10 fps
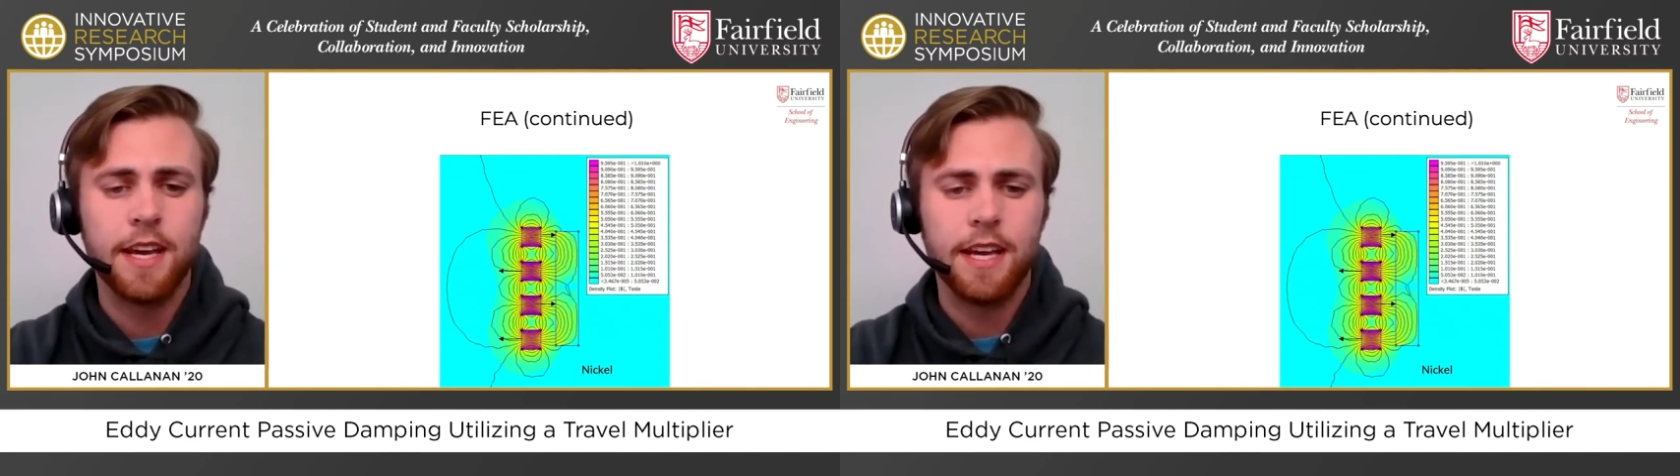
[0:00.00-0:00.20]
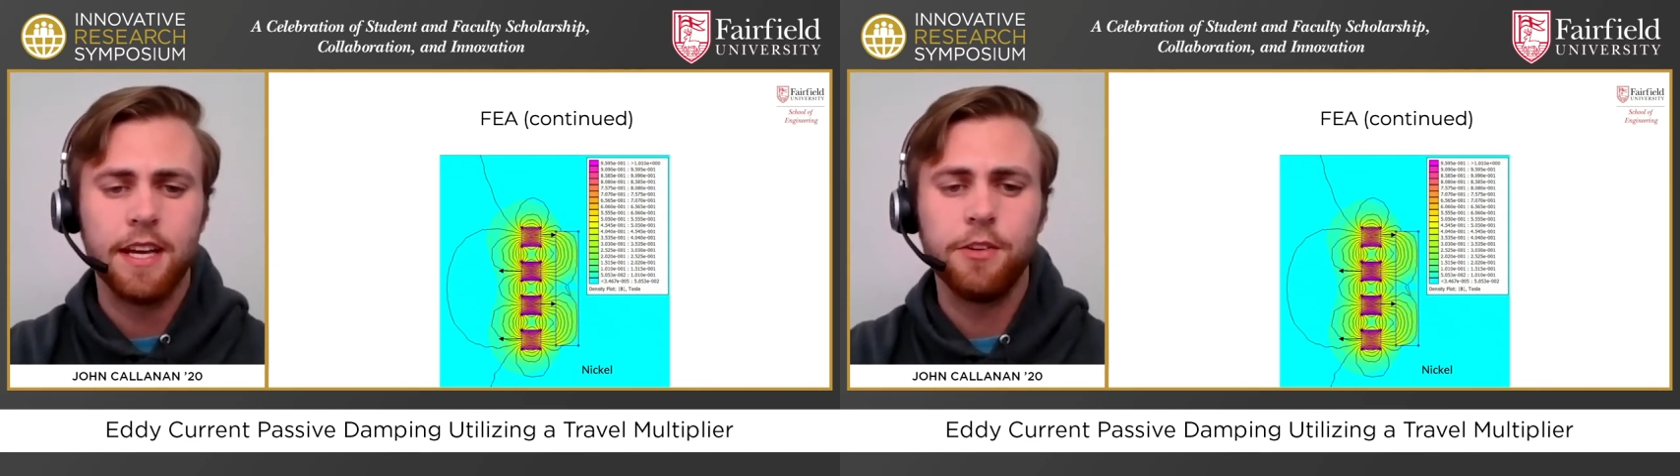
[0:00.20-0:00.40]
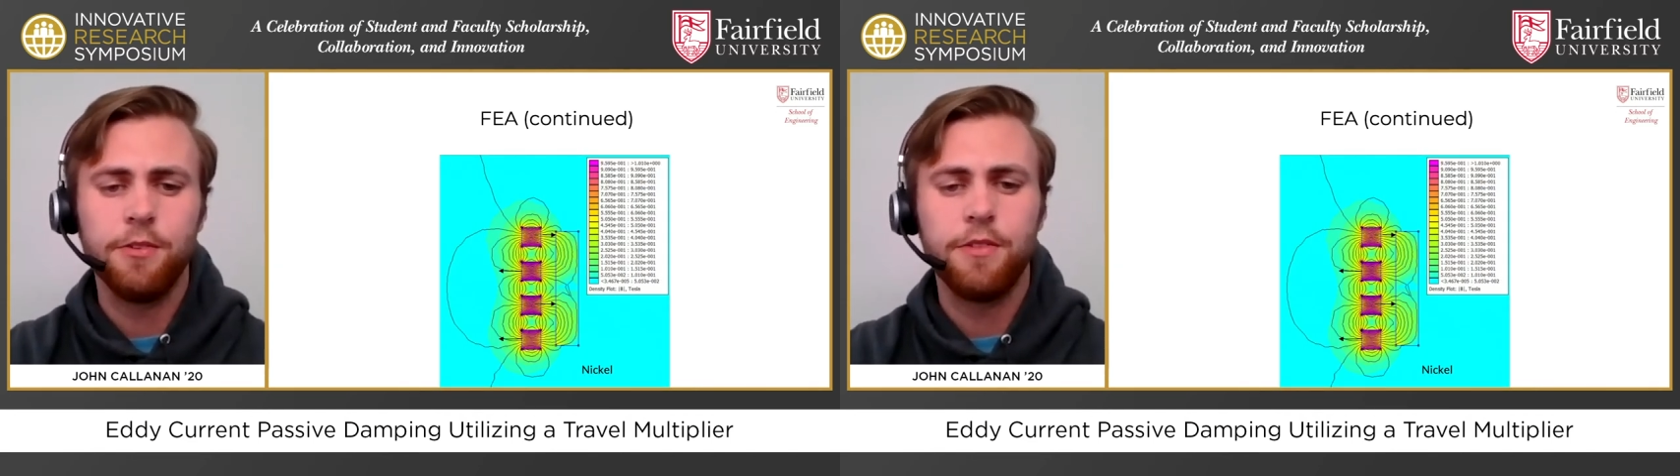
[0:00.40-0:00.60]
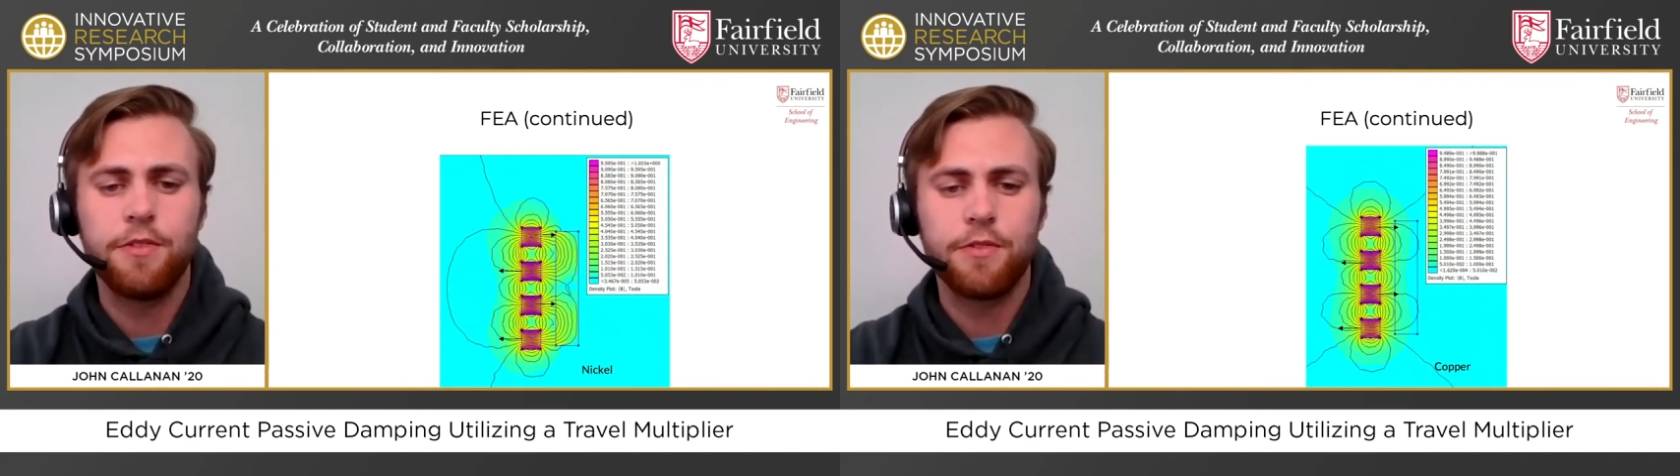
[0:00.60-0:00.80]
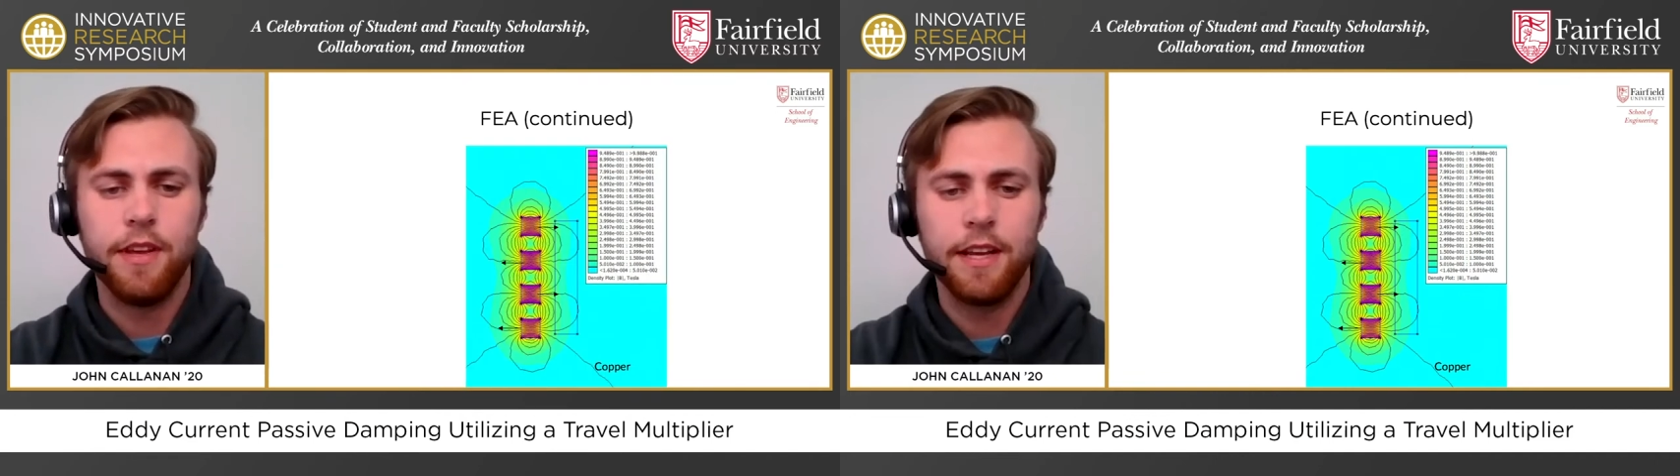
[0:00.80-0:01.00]
including
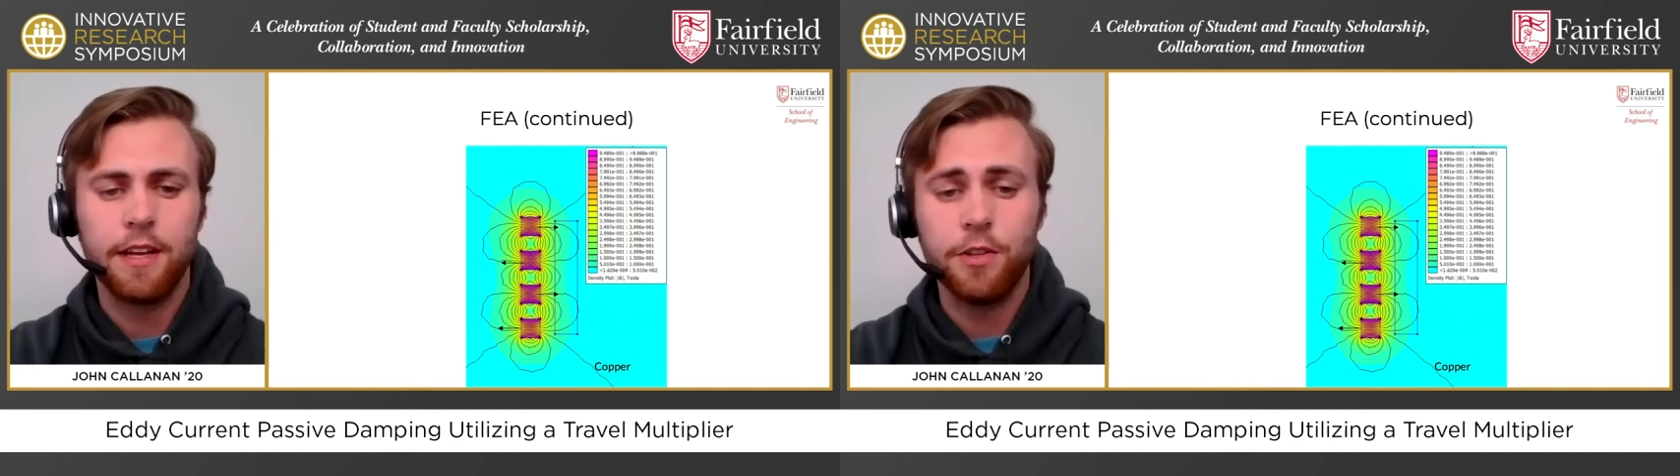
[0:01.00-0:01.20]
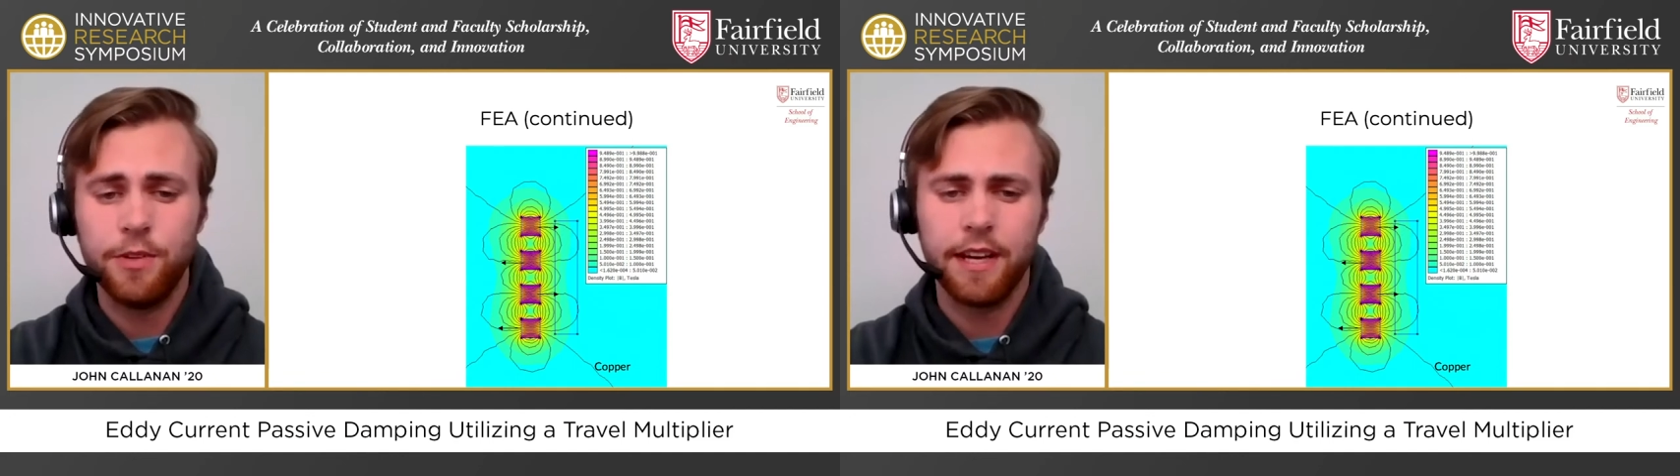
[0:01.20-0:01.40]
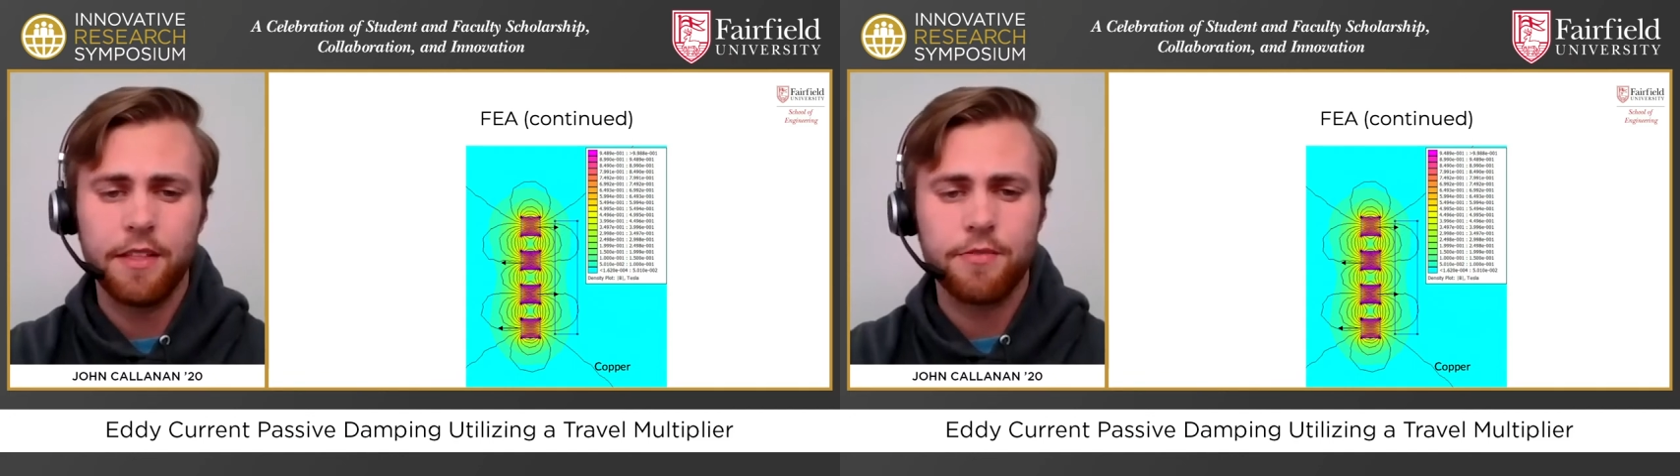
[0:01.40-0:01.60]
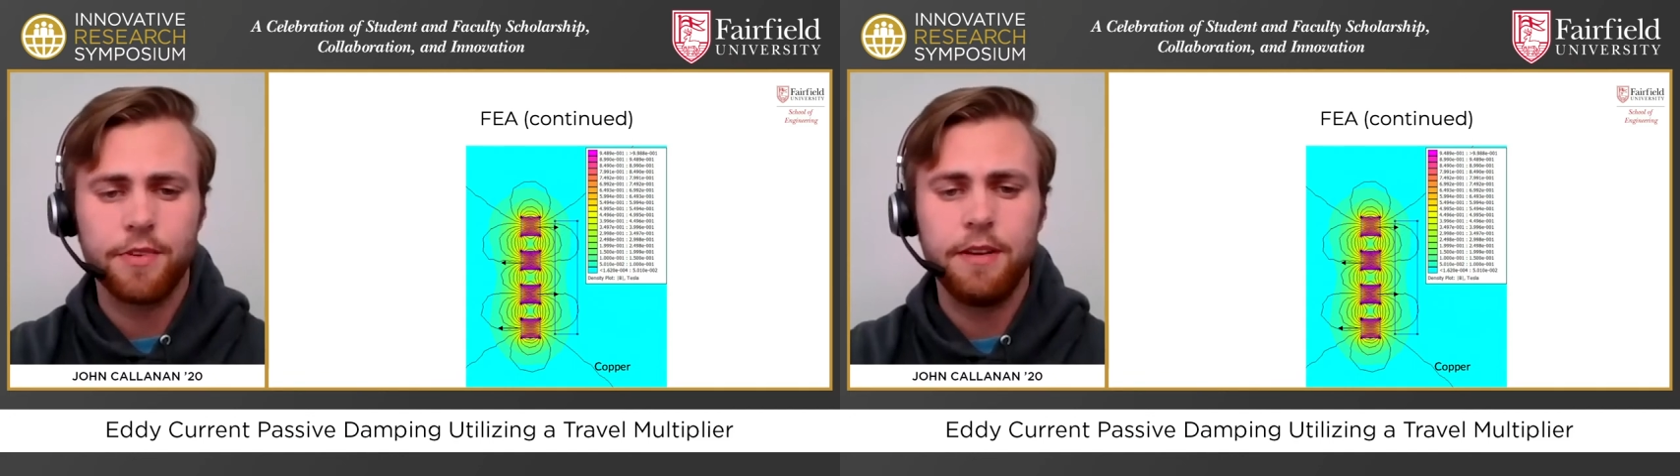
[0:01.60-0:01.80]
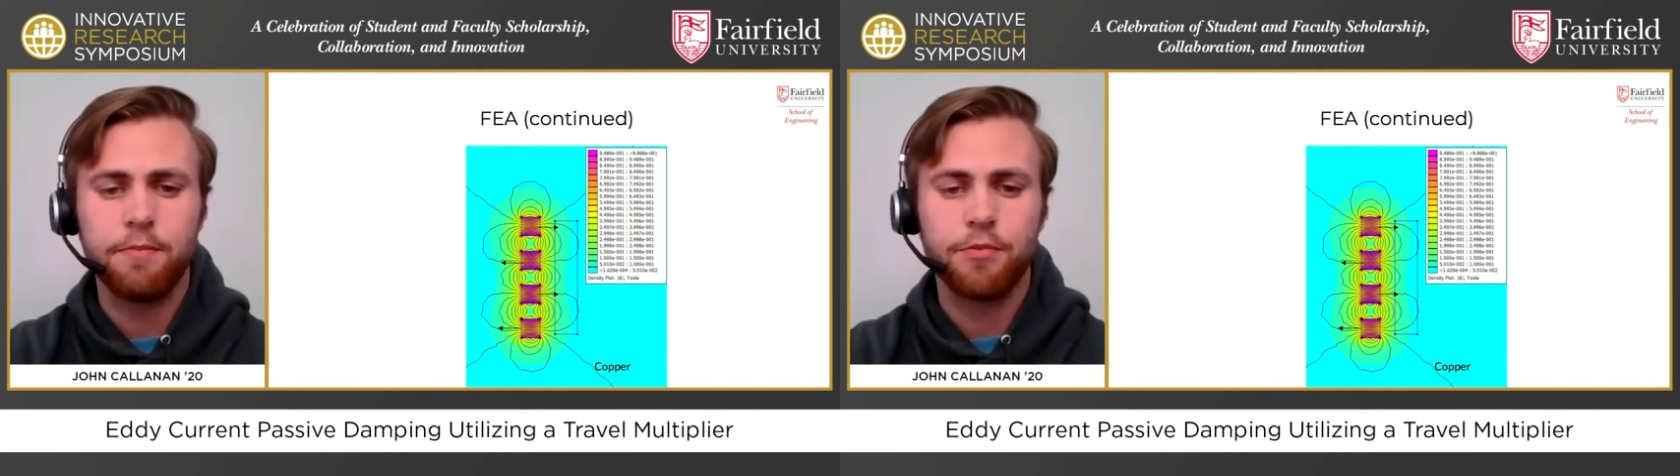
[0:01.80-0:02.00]

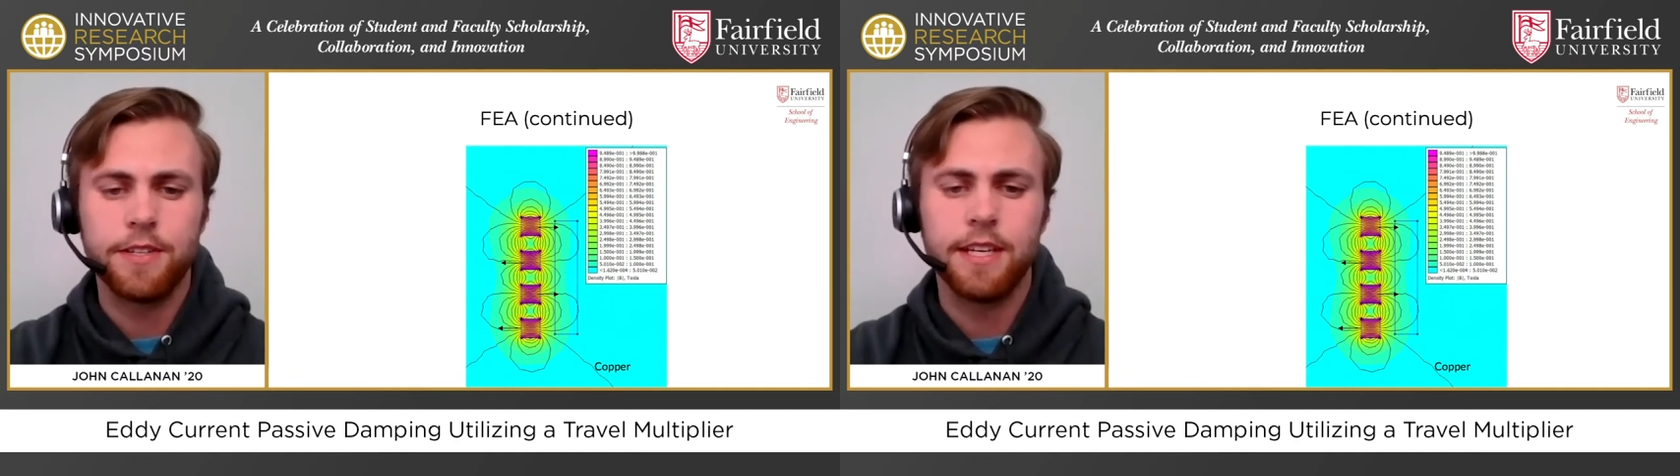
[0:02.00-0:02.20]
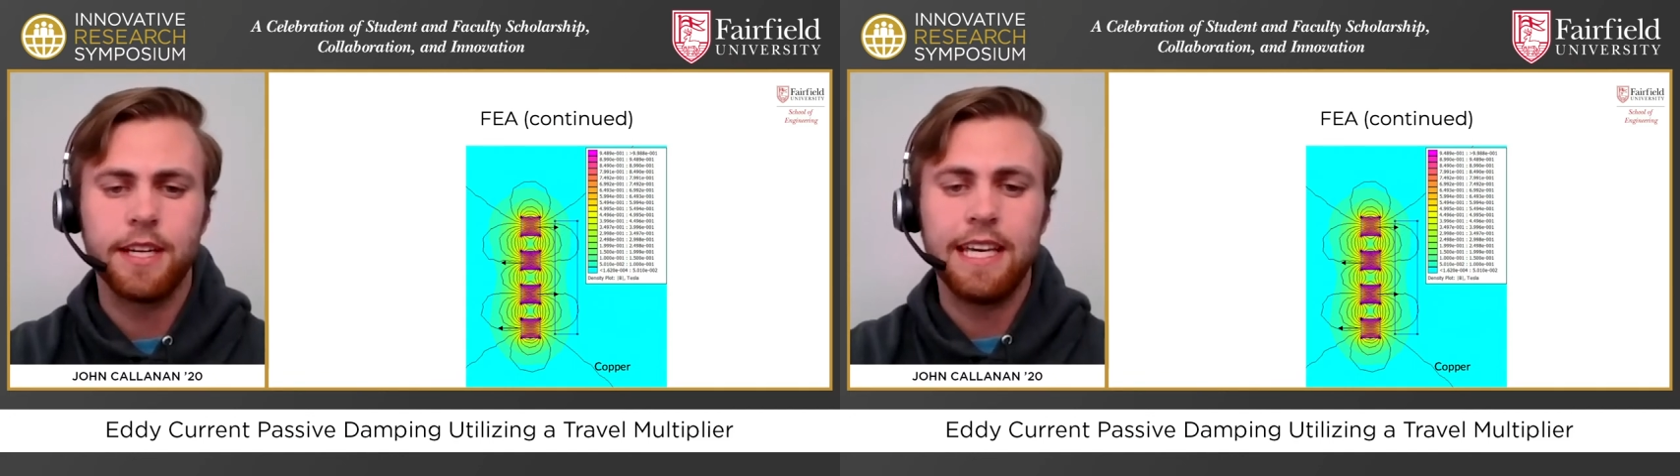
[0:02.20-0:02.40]
3D printing